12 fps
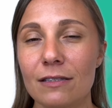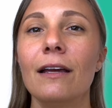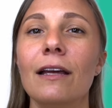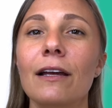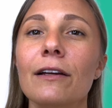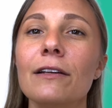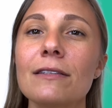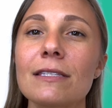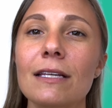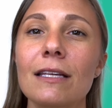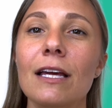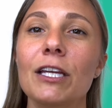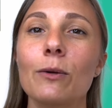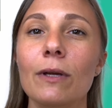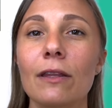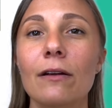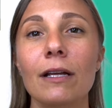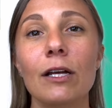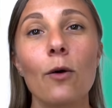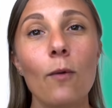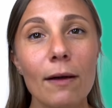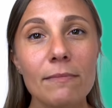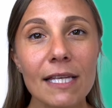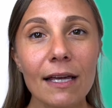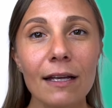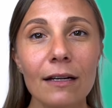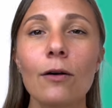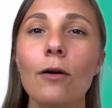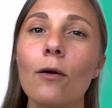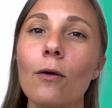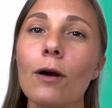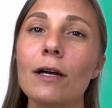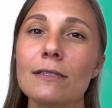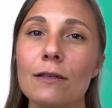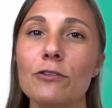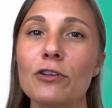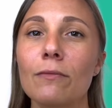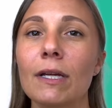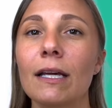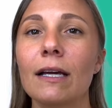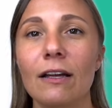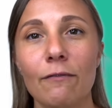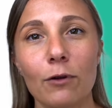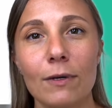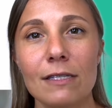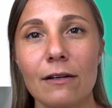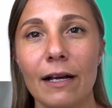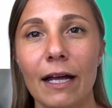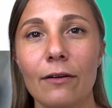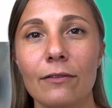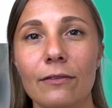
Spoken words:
Here you'll see that you either need a website or a social media influencer account.